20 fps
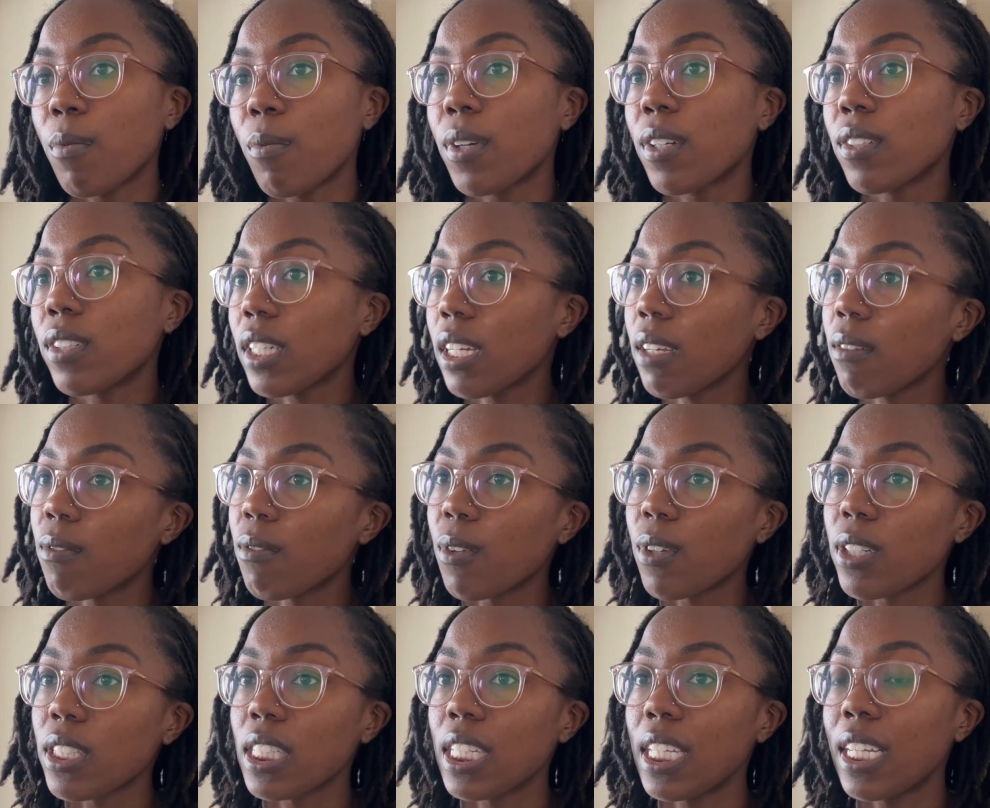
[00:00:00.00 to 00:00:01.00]
We're looking
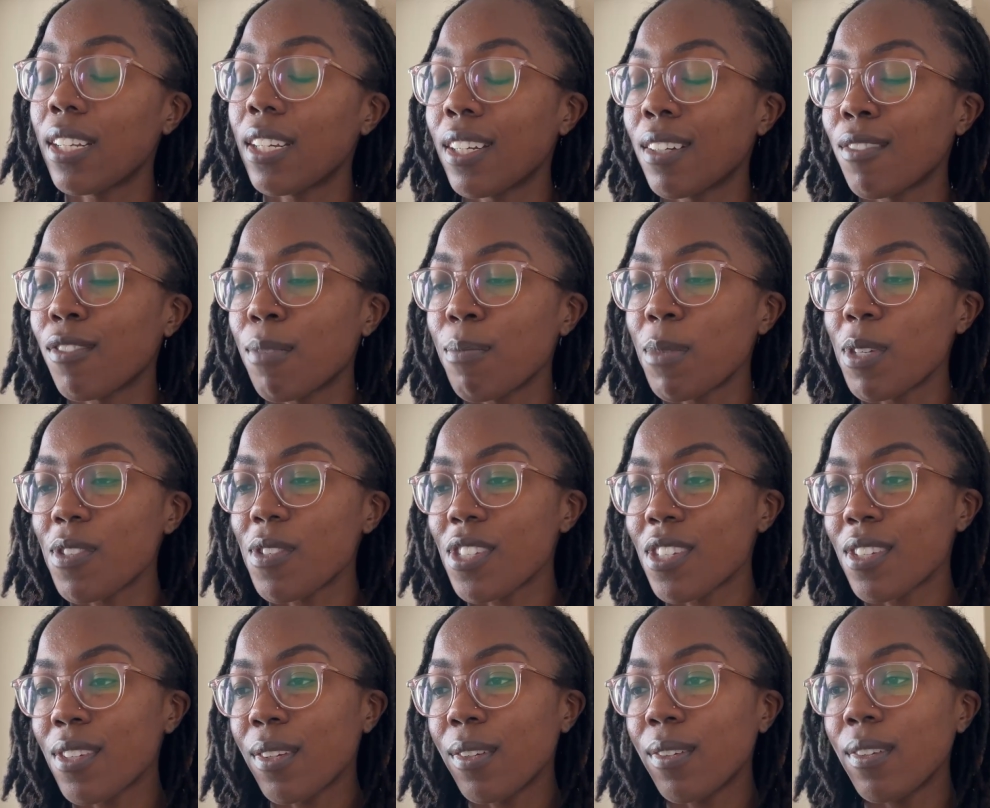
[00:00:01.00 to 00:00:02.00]
forward to hearing from you
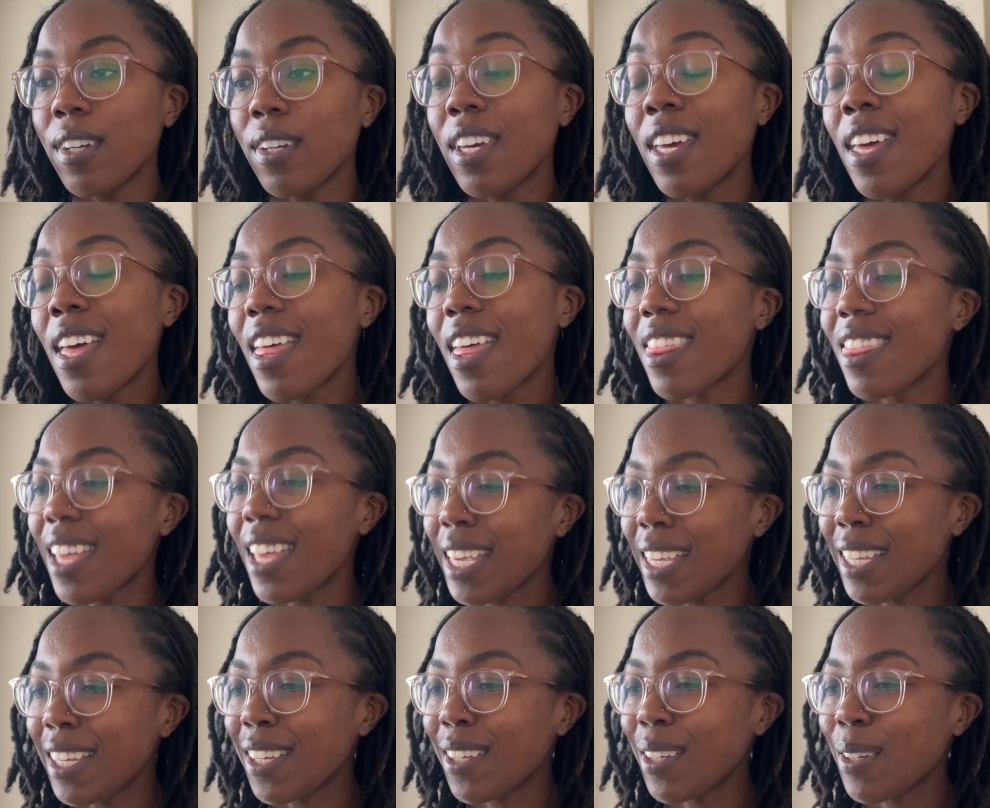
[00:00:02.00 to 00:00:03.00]
soon.
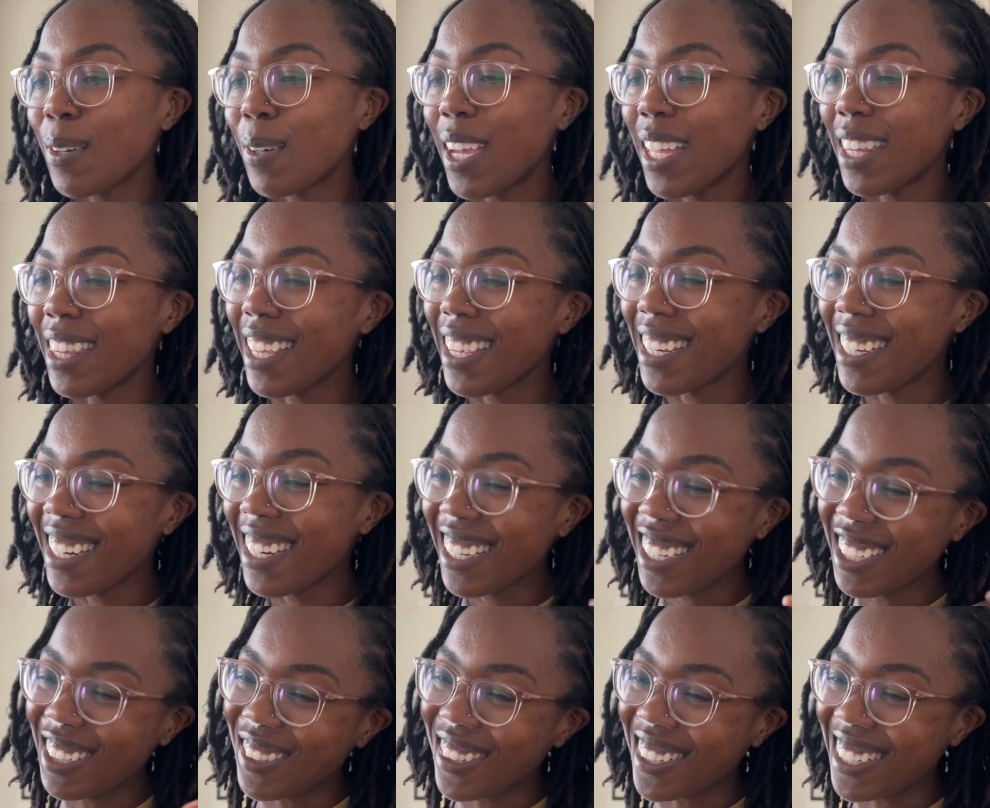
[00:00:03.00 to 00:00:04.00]
Thank you, and then
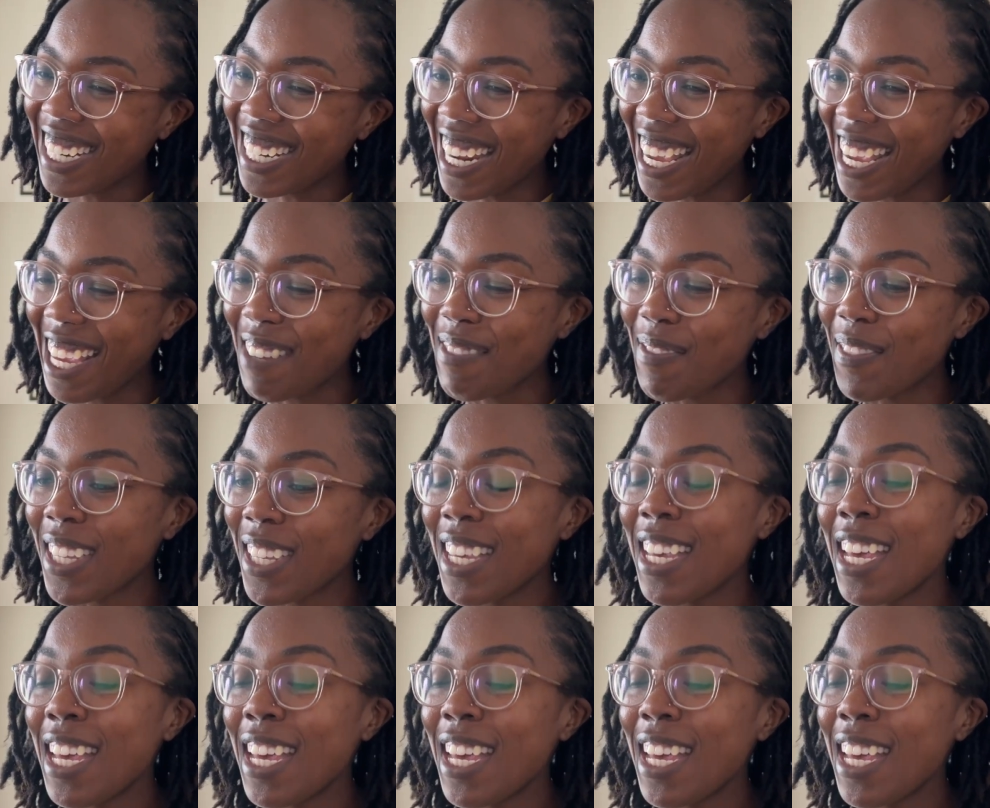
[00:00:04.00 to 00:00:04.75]
your name.